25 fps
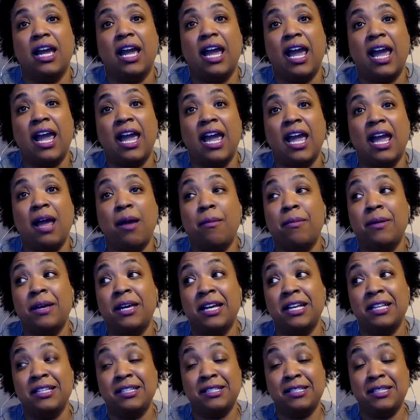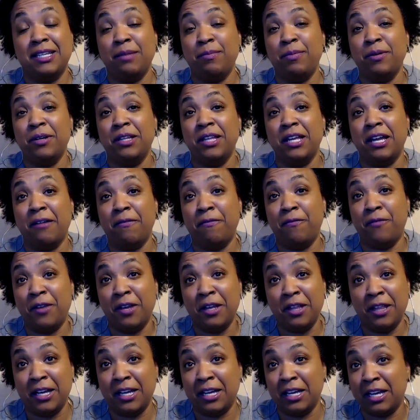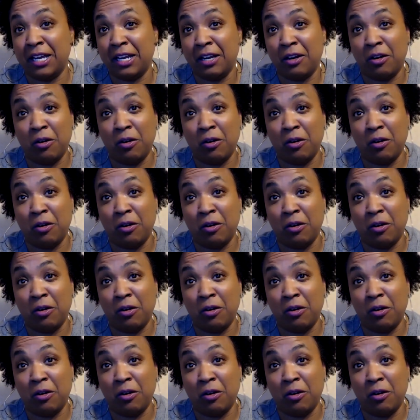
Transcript: And because typically a feeling can